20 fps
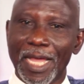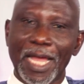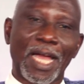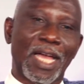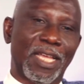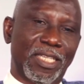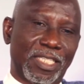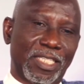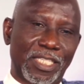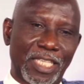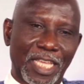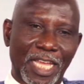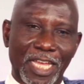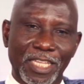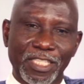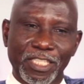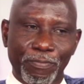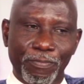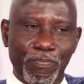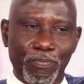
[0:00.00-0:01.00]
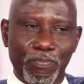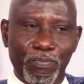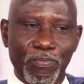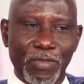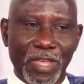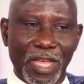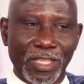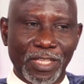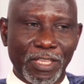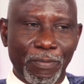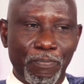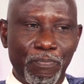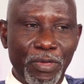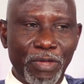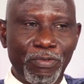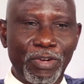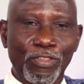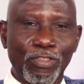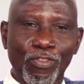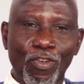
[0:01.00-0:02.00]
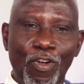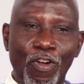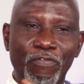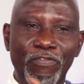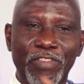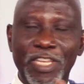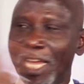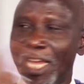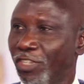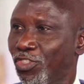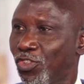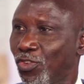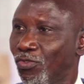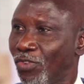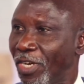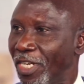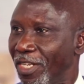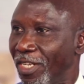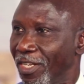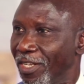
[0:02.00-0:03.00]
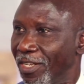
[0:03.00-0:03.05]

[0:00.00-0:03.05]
us as the parents of their children.